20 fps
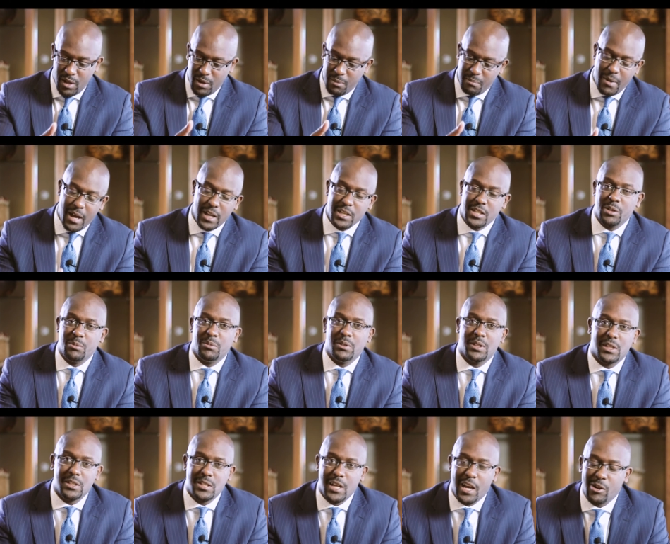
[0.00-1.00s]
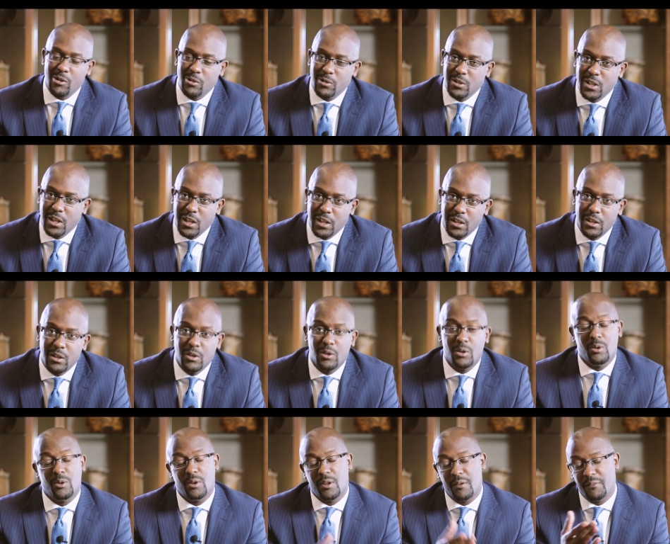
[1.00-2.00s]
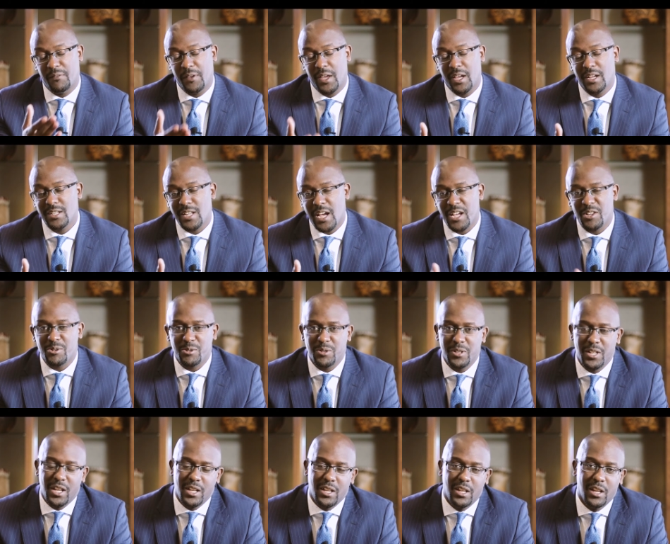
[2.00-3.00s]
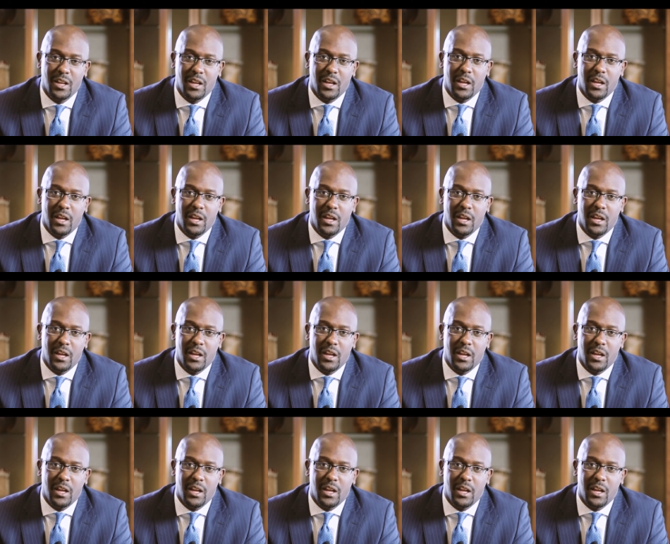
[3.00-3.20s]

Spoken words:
matching with the title deed, a fake title deed.